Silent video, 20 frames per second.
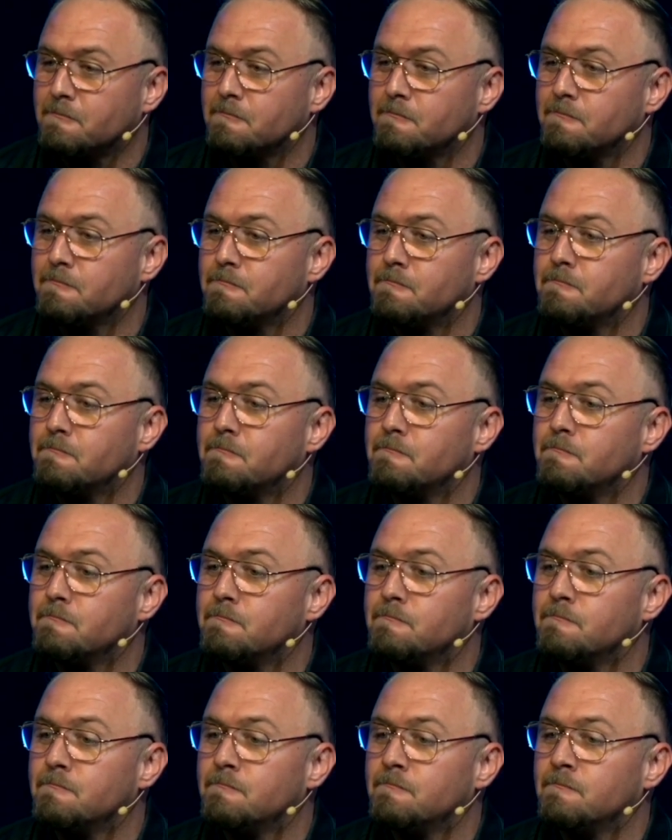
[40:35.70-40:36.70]

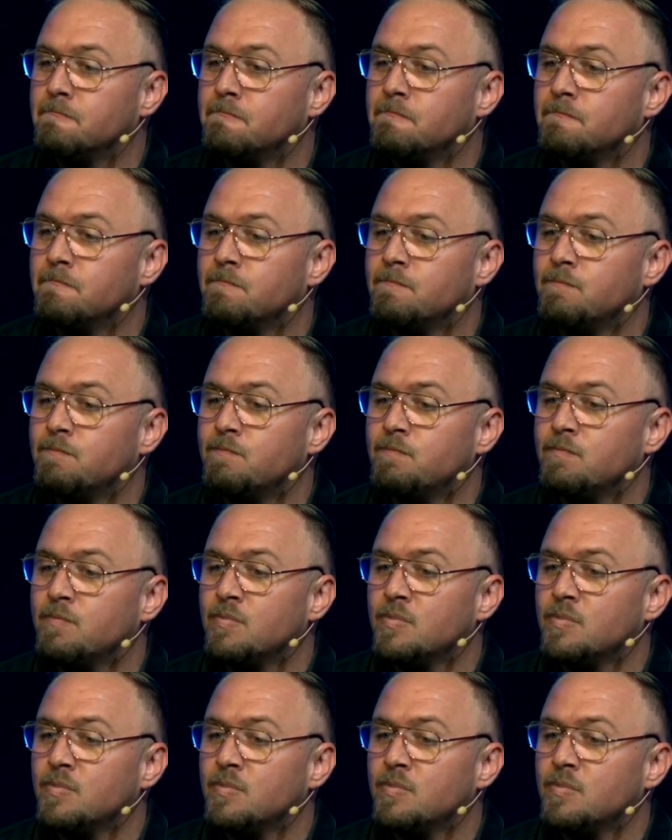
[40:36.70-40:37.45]
No one is speaking in this clip.